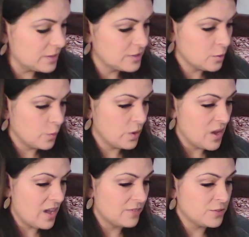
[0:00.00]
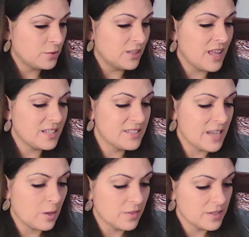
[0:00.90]
So we have to let
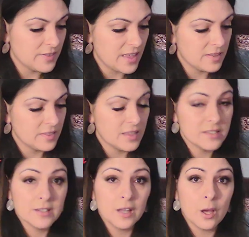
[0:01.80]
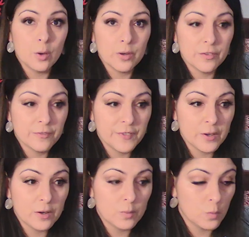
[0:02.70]
down this load of
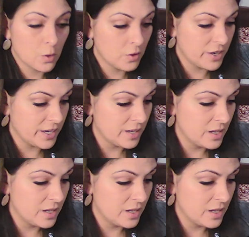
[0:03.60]
fear and worry.